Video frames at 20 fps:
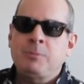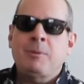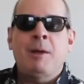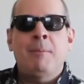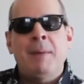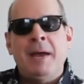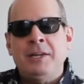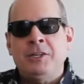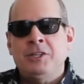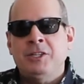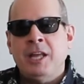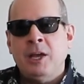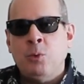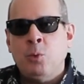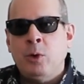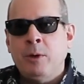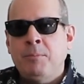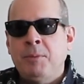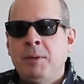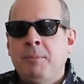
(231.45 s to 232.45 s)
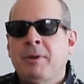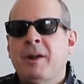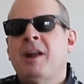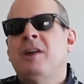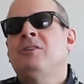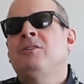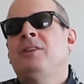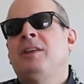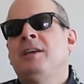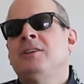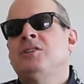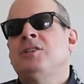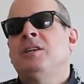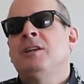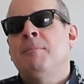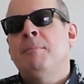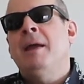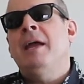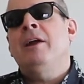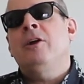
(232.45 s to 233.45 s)
I imagine they would be, but I don't think it's going
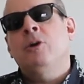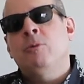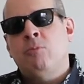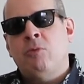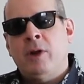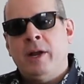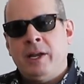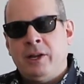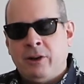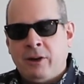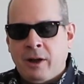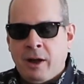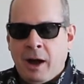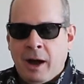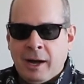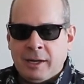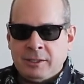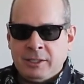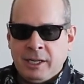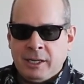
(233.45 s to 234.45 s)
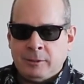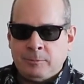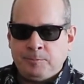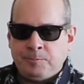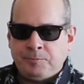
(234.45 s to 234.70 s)
to make or break your cocktail.